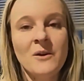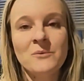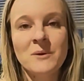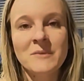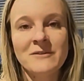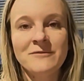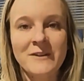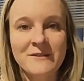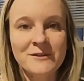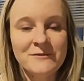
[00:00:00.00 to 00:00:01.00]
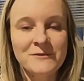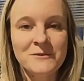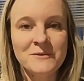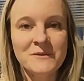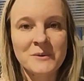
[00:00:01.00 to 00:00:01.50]
what my favorite
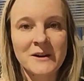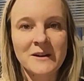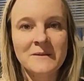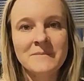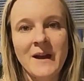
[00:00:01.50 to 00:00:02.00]
foods were,